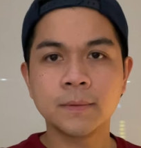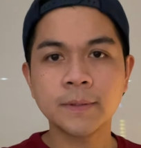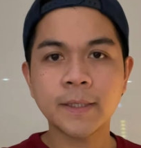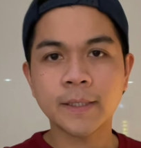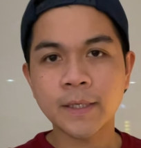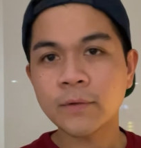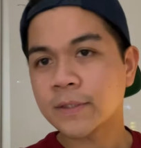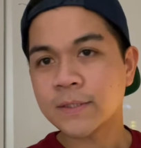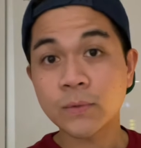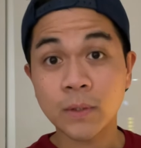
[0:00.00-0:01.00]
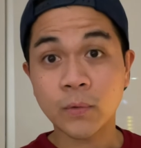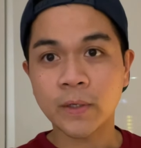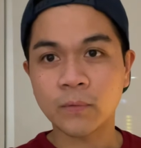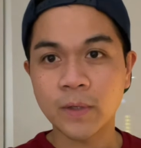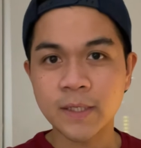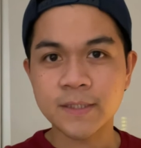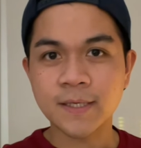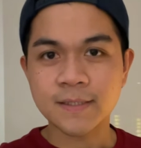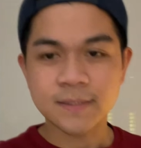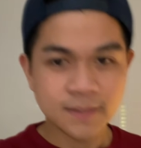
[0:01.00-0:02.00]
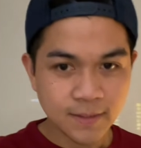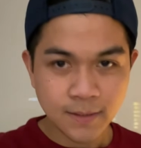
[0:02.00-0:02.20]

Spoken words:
Okay, now let's do a quick running test.